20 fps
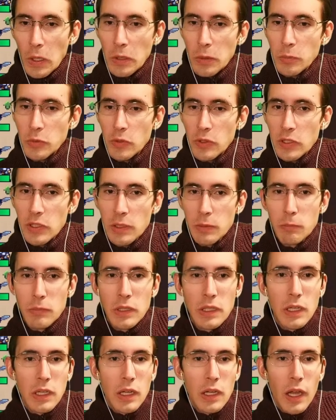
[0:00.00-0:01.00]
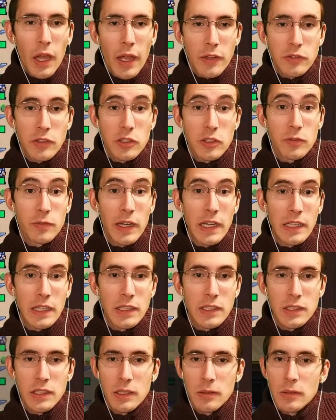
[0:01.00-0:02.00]
welcome to the team. As is
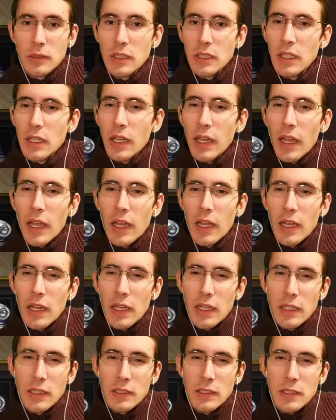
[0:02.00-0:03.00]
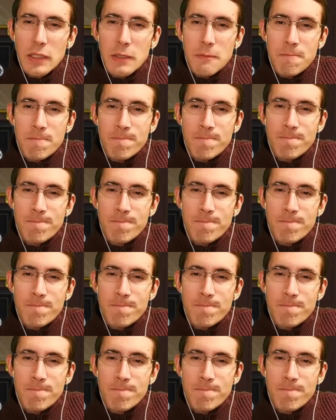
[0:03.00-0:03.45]
Zweihänder. And